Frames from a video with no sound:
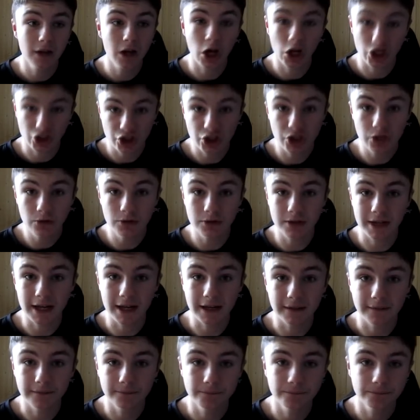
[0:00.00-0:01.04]
a Tuesday.
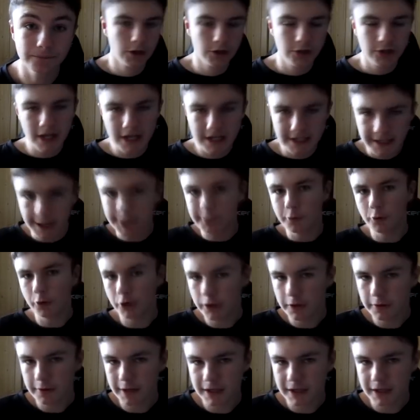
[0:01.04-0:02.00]
So yeah, tell me what you